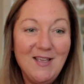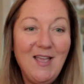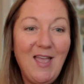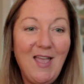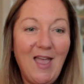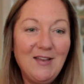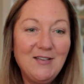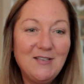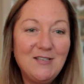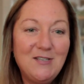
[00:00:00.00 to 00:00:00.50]

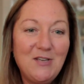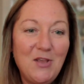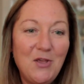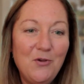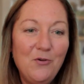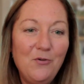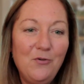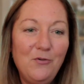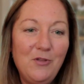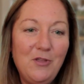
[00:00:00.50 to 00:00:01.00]
And
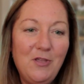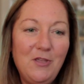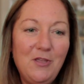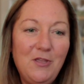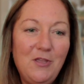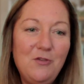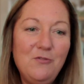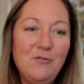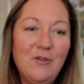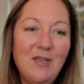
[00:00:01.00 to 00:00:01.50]
so
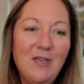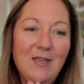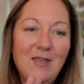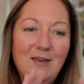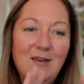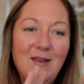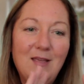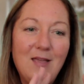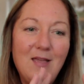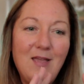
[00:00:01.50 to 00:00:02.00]
you
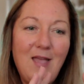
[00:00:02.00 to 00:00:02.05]
can,